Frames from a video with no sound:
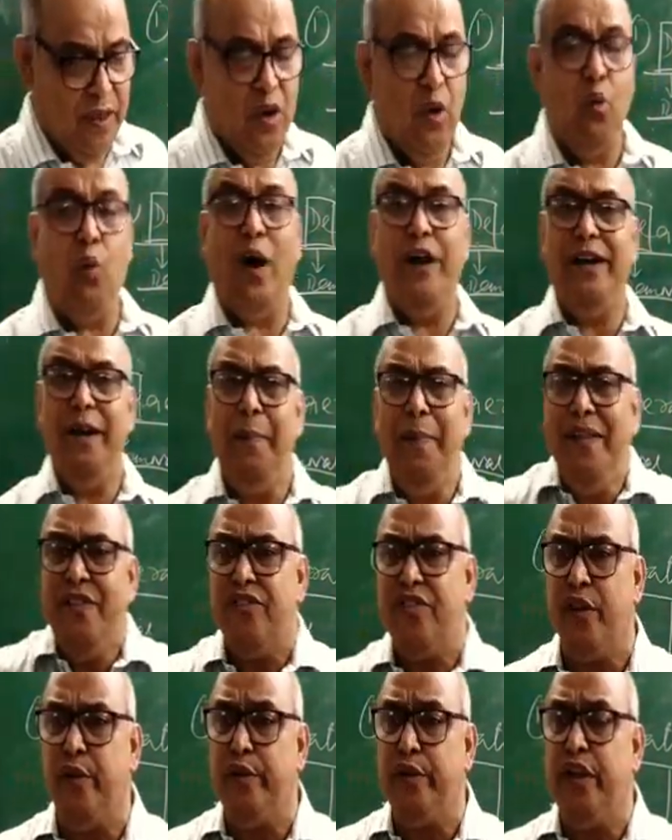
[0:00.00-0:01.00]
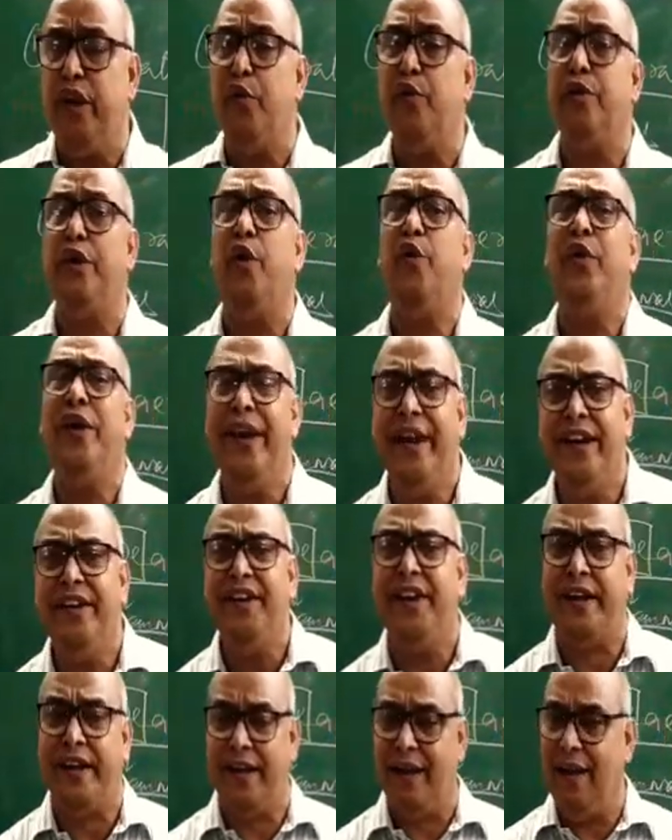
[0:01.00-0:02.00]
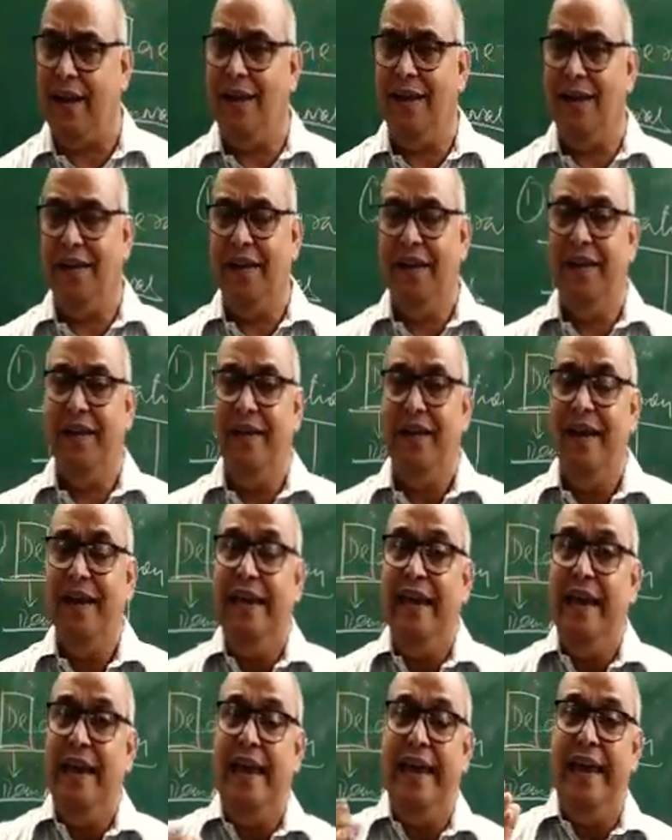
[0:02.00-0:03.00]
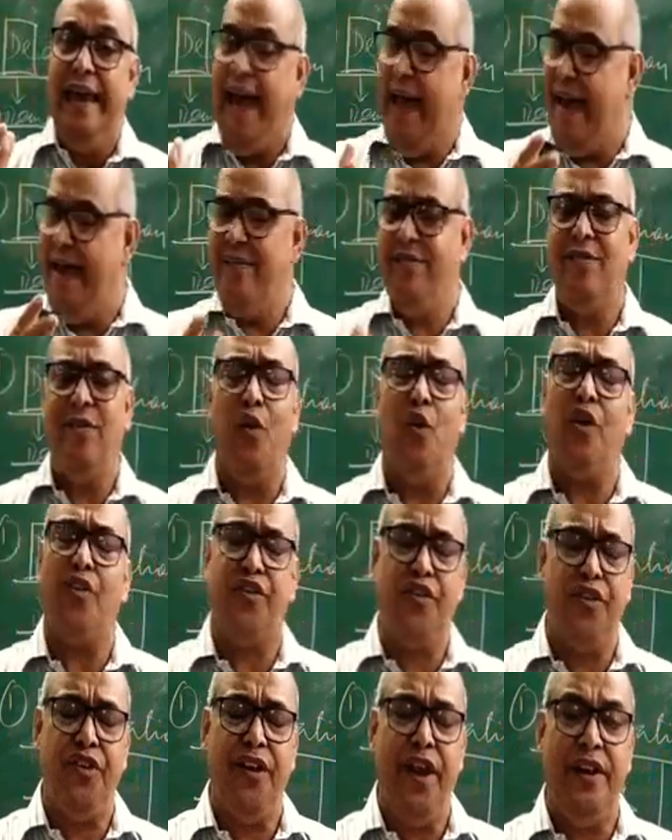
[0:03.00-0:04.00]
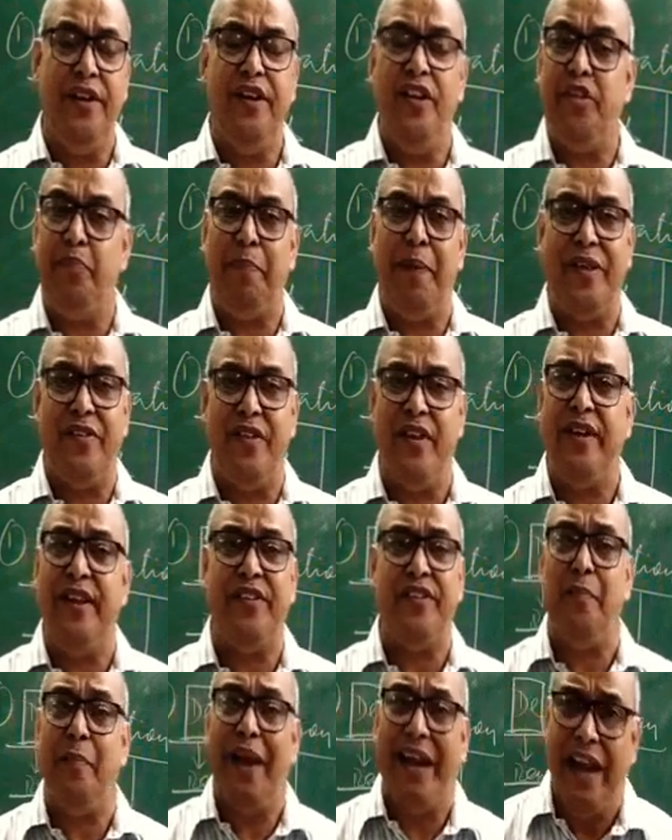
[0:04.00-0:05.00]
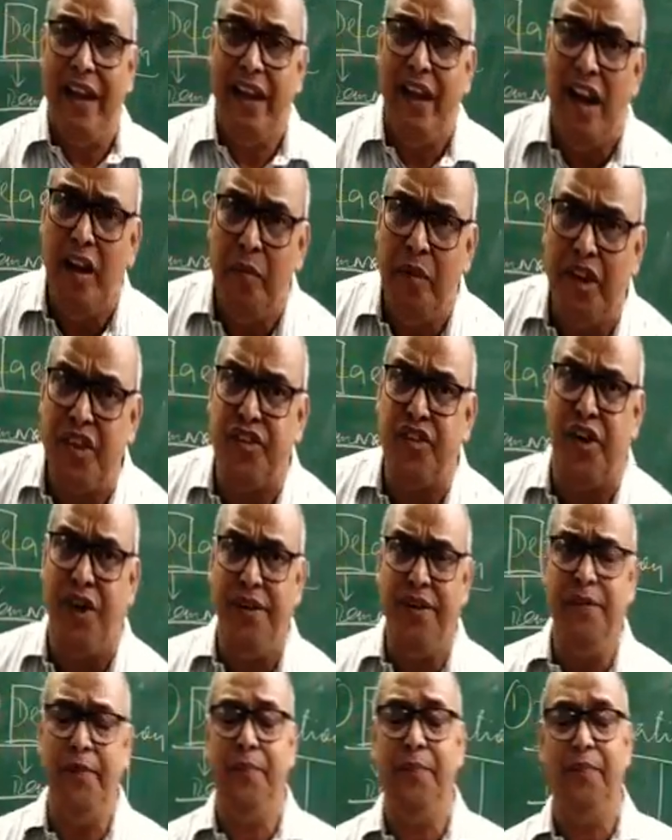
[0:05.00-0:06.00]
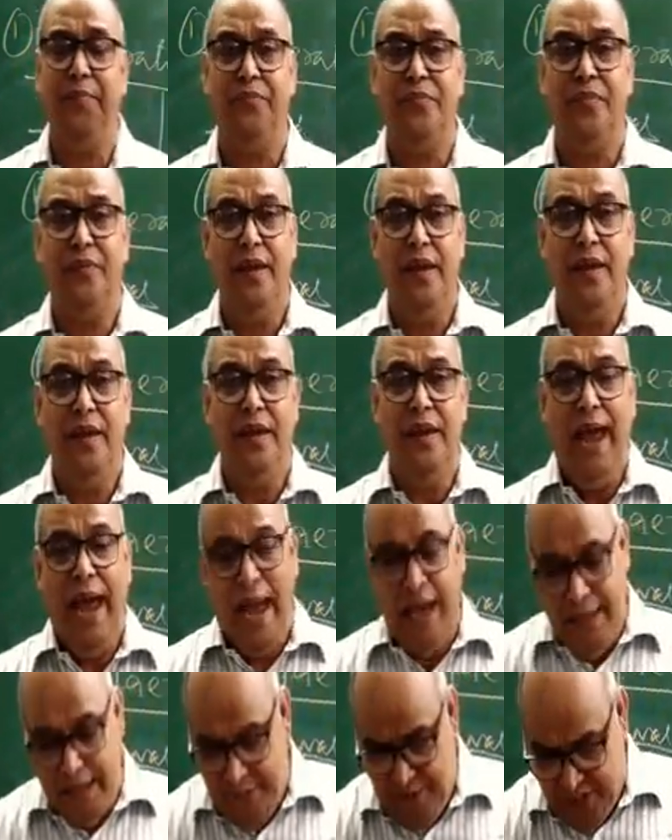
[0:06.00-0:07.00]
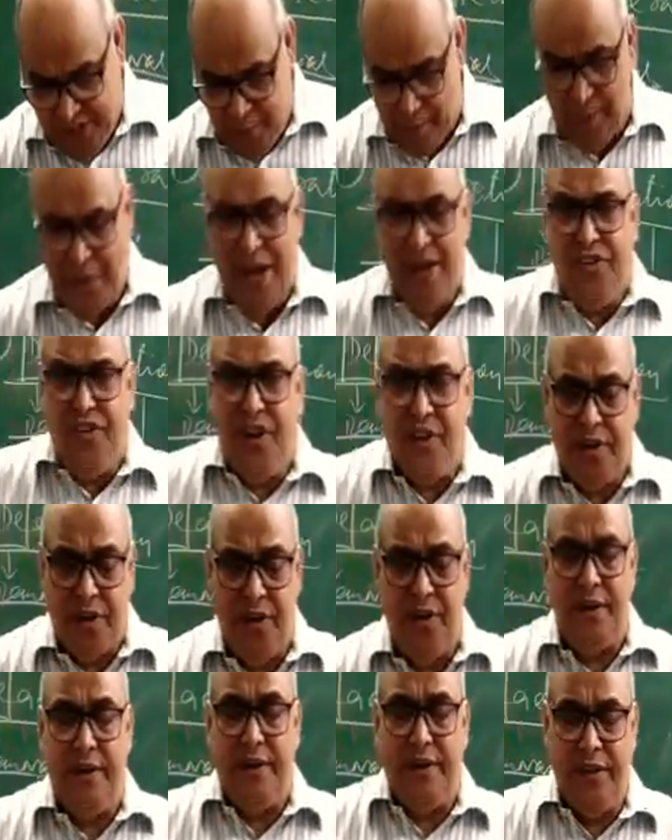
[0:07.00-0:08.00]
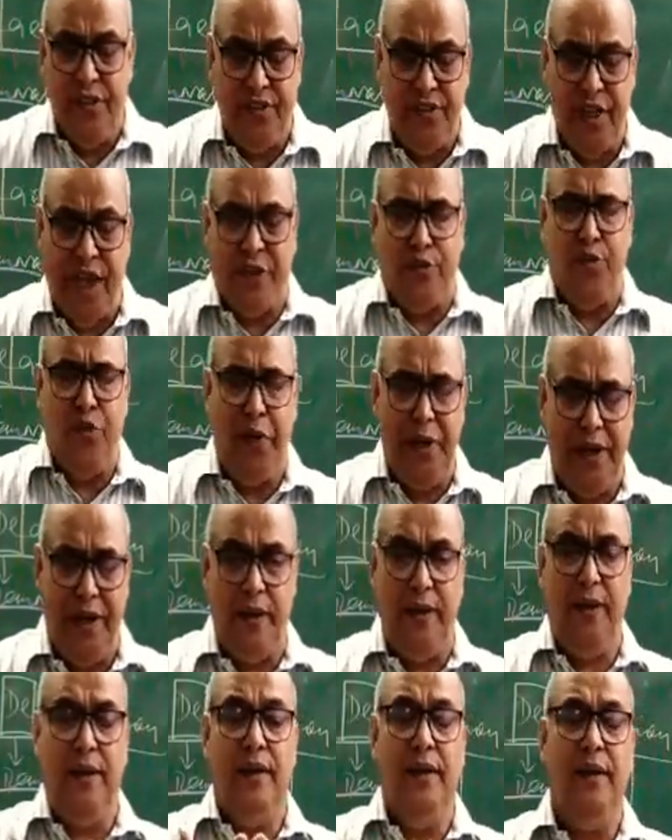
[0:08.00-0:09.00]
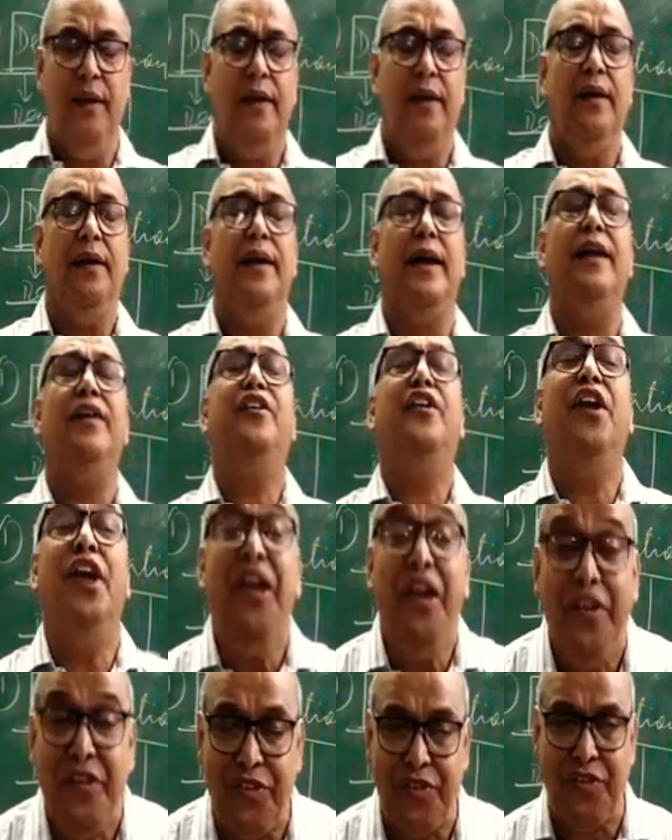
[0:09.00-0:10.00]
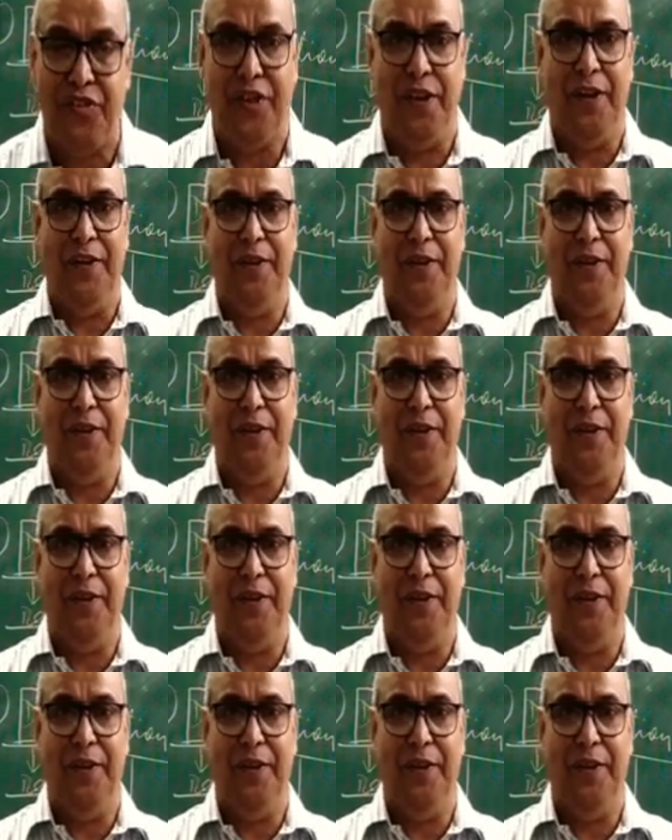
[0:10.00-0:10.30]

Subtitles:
What happens during heating? As oxygen is present as a mechanical mixture, and if temperature is actually increased,